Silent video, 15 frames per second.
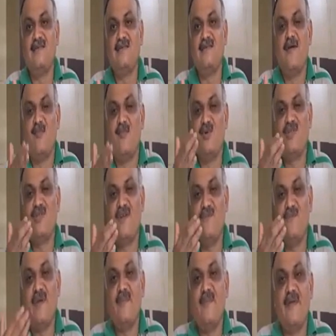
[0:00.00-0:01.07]
can say
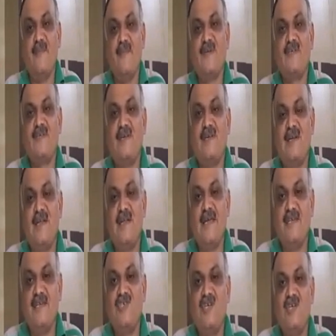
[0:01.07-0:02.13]
more than 50%
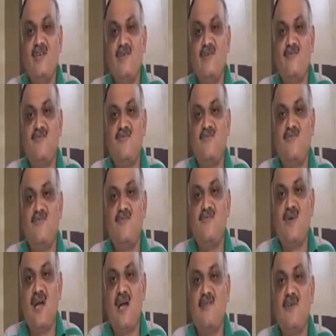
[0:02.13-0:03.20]
tension of
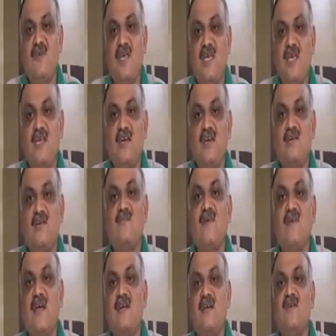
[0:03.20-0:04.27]
how
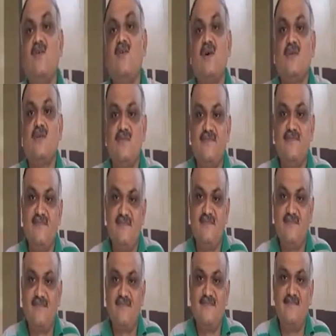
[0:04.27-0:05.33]
income gets gone
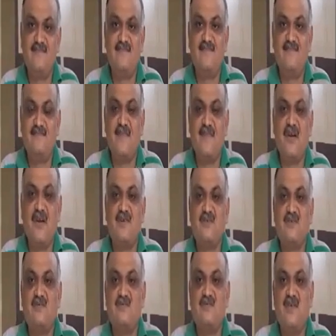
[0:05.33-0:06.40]

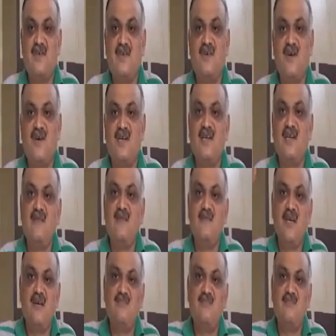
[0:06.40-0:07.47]
because your
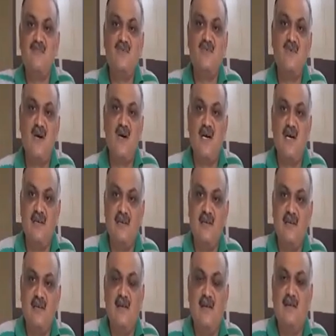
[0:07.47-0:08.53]
earning becomes so
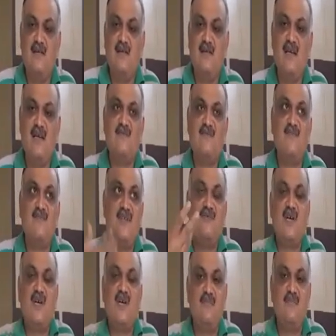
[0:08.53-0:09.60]
high.
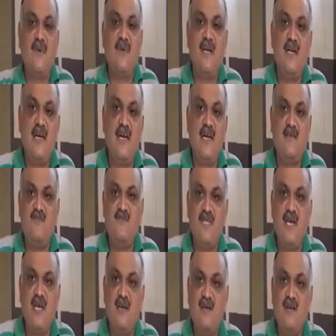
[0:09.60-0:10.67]
Thereafter, you can spend
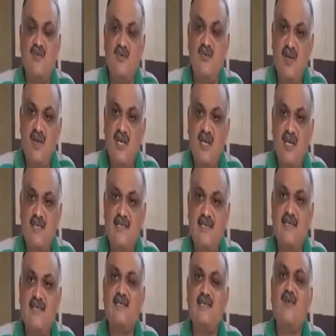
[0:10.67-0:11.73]
time with
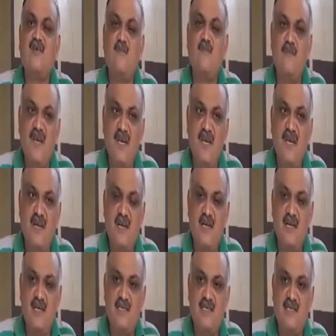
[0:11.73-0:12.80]
chronic cases,
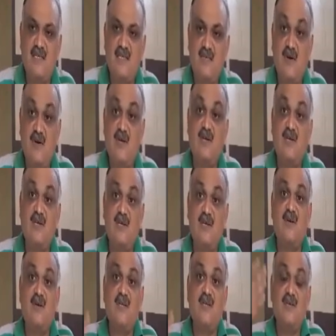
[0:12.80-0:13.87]
complicated cases,
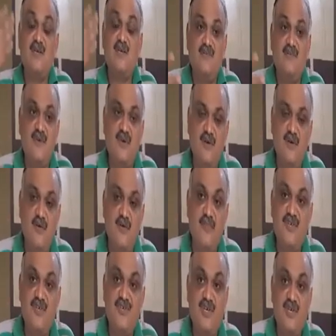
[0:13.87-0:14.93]
or even if you
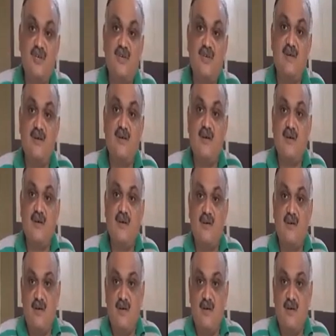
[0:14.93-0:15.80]
have a mission